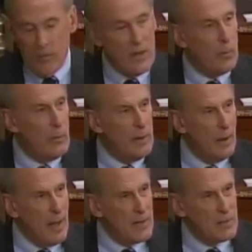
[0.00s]
They
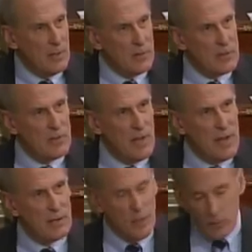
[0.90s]
realized that the
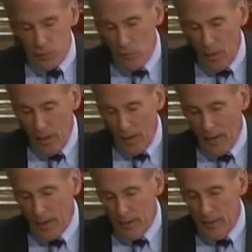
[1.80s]
stakes are too
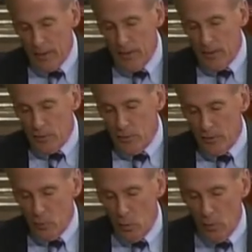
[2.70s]
high to
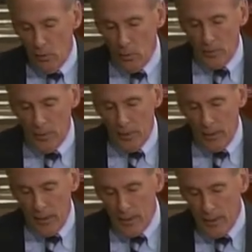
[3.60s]
ignore or
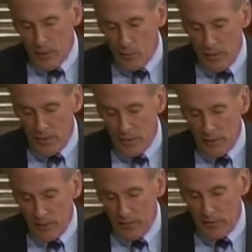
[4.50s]
delay addressing
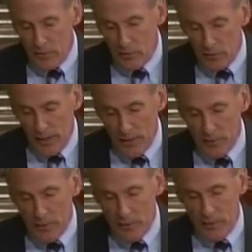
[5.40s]
our fiscal
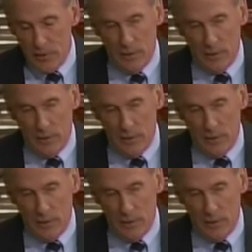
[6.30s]
challenges.